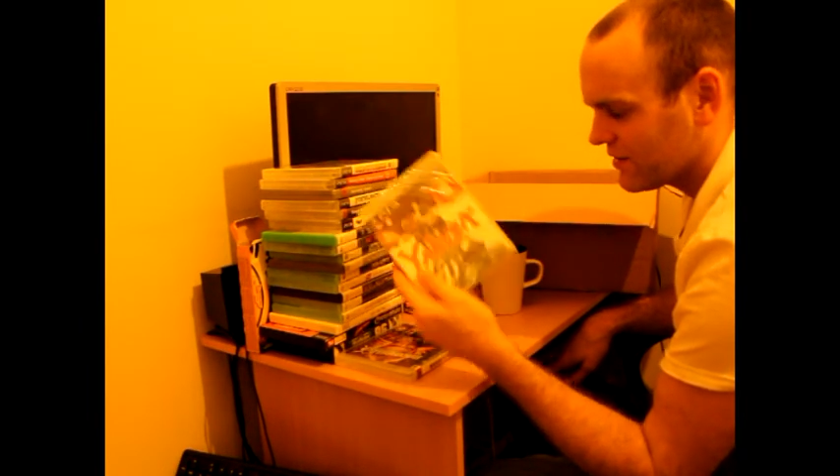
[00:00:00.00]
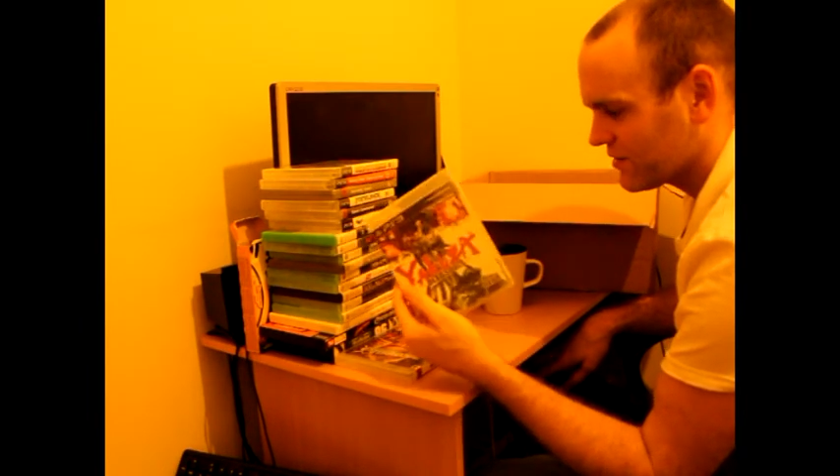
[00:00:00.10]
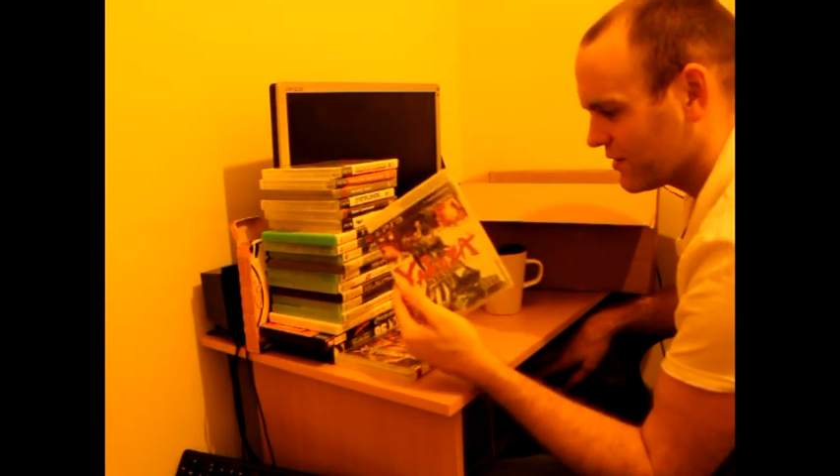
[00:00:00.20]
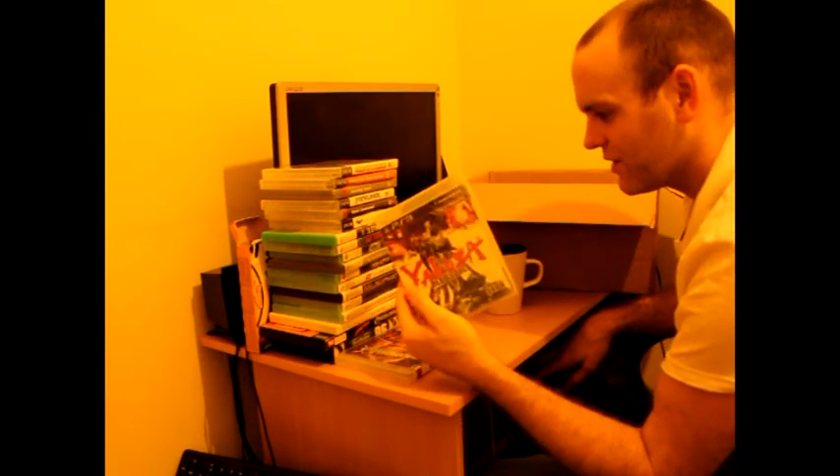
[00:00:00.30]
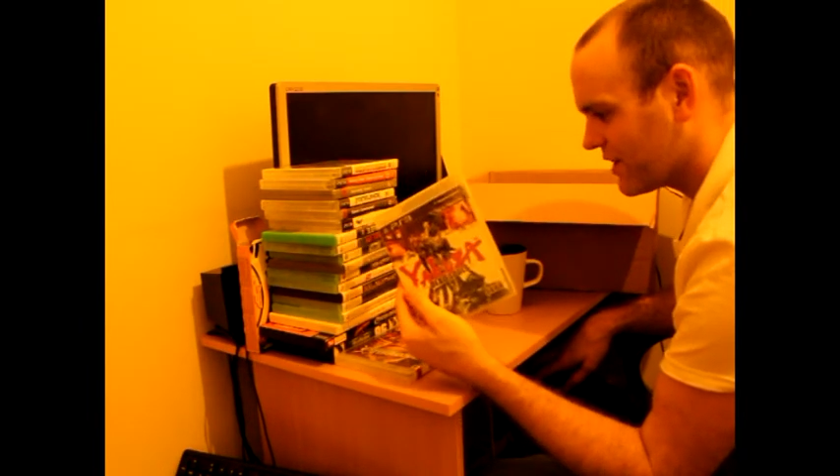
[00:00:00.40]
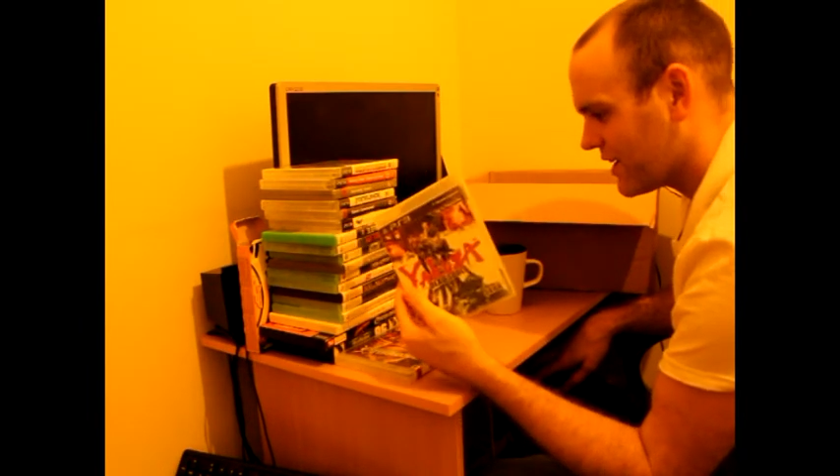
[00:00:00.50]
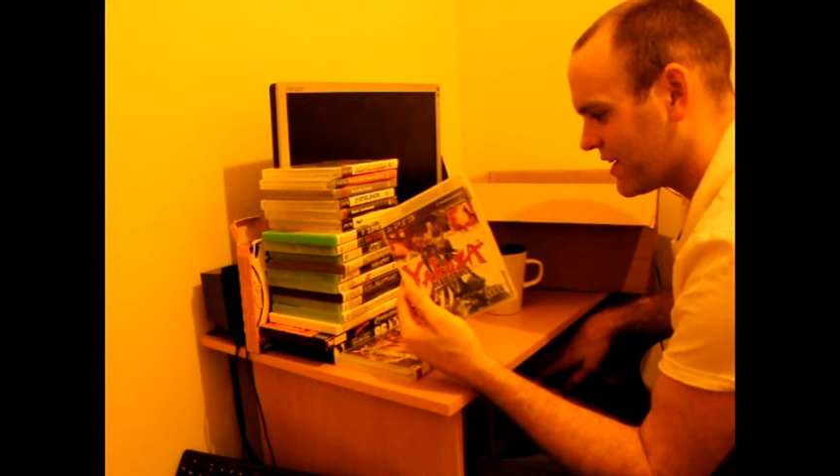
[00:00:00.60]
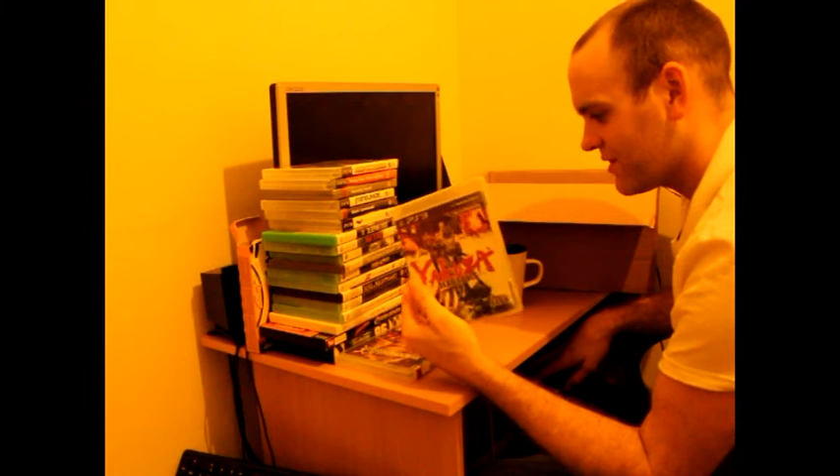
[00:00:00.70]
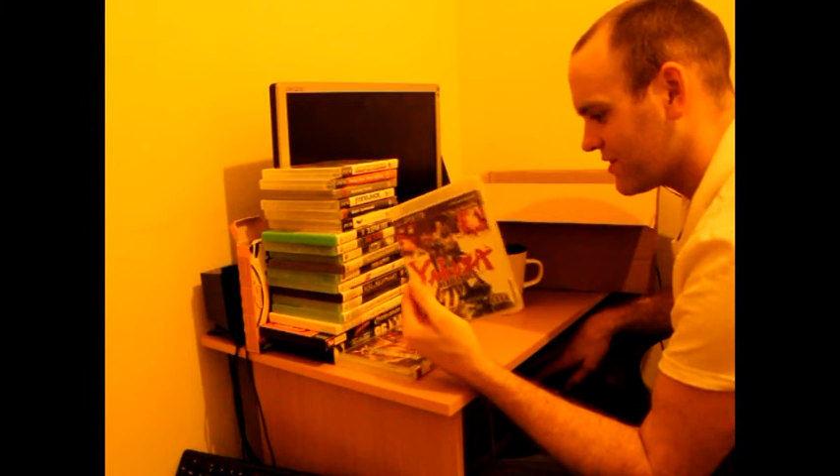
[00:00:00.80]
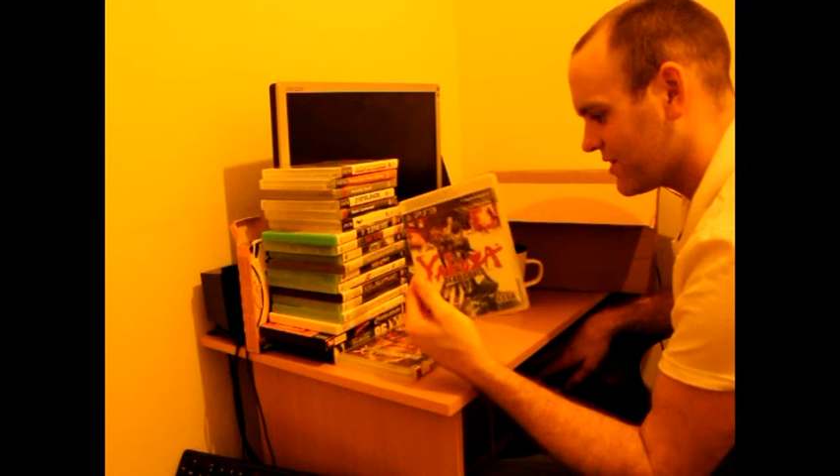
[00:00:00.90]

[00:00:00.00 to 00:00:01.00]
saw that,